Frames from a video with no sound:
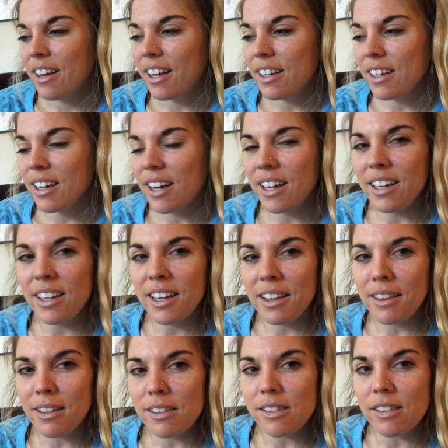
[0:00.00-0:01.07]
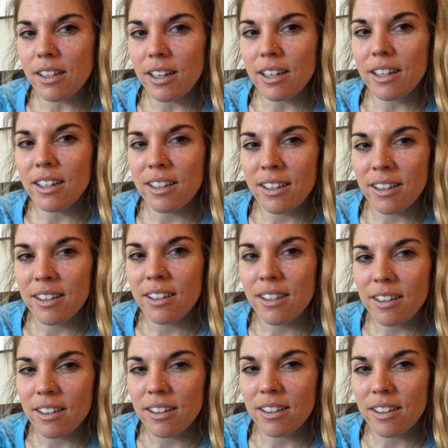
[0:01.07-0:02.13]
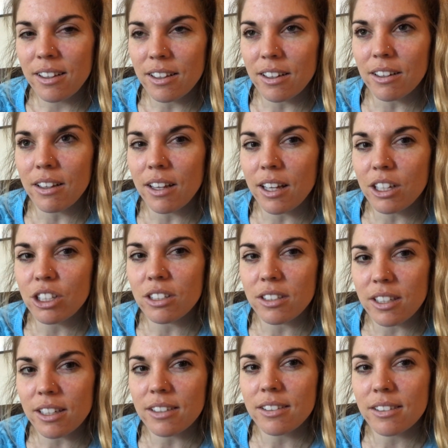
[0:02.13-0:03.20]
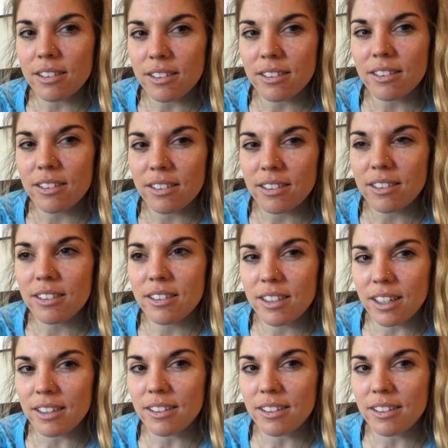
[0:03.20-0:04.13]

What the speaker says: and you kind of get this like little itch that says ski